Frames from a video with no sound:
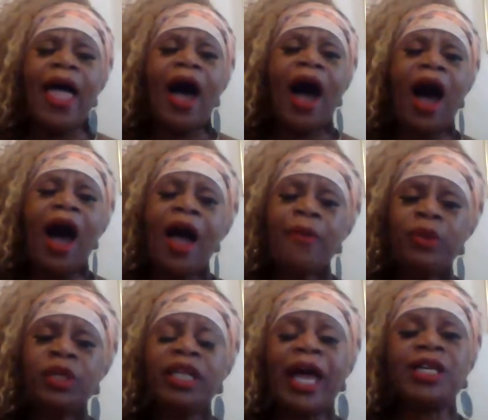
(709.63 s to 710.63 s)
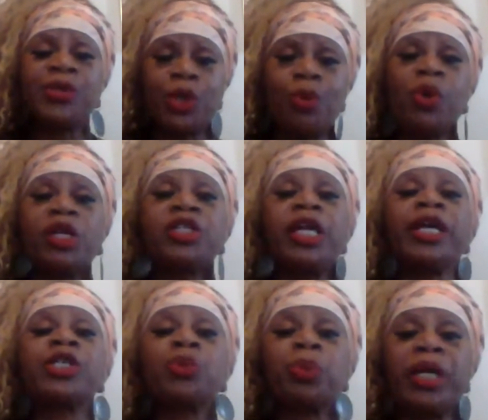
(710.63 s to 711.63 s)
I would like someone to
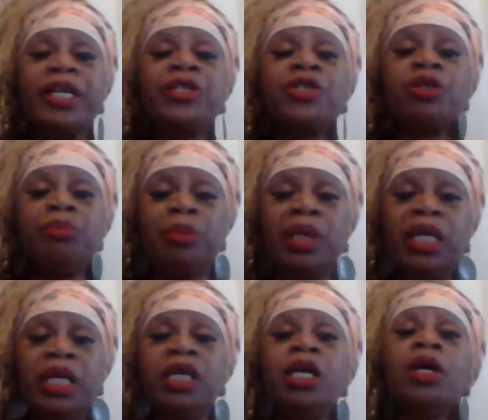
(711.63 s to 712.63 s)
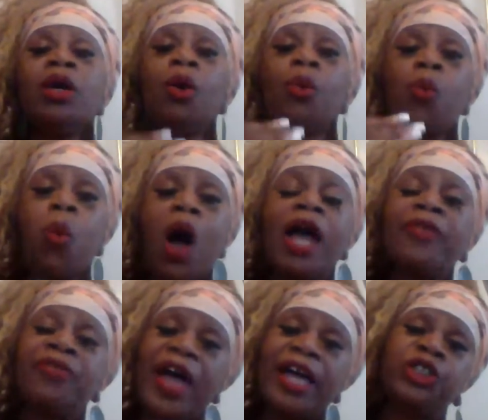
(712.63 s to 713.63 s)
explain to me why
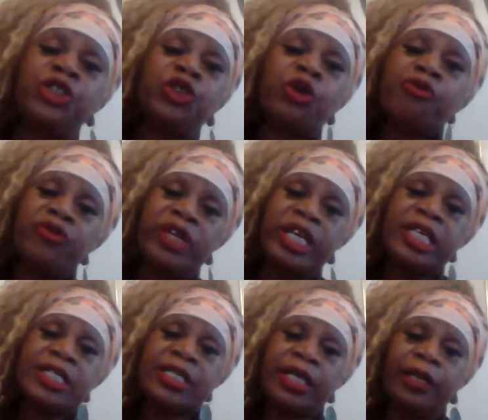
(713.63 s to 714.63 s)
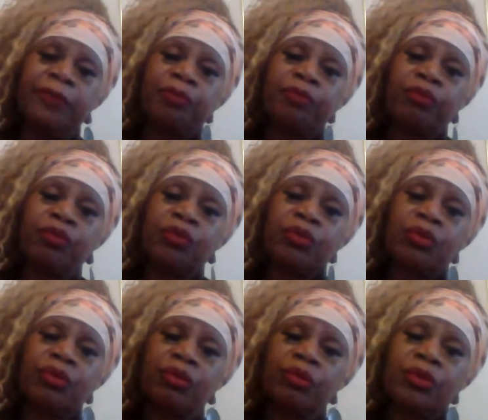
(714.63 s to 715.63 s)
that's your reason
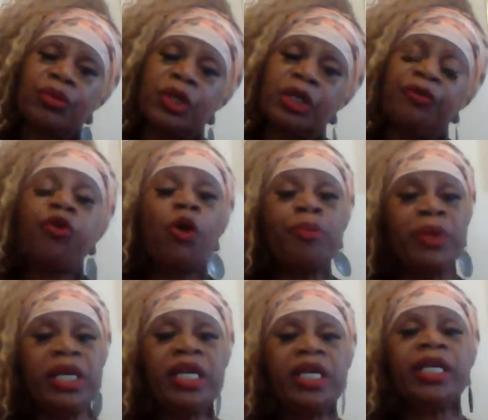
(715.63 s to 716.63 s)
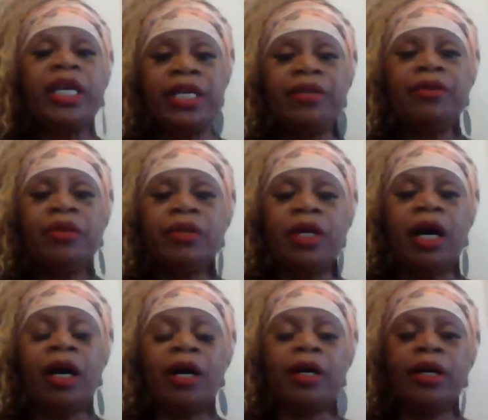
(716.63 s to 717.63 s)
for being in
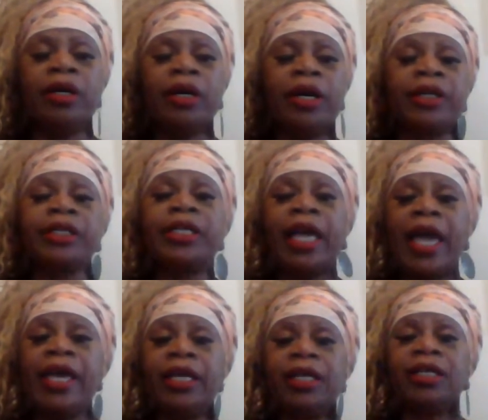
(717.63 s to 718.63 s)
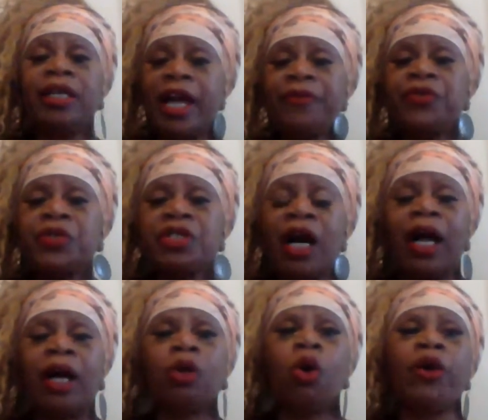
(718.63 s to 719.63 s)
a gay
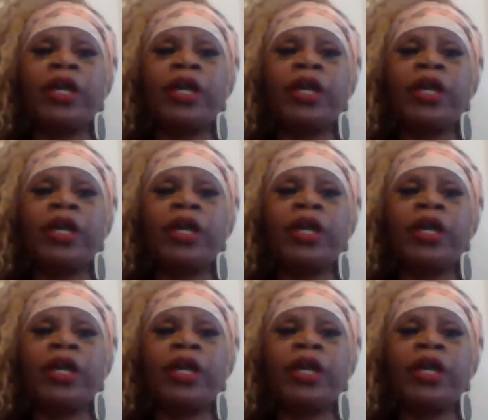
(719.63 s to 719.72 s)
lifestyle or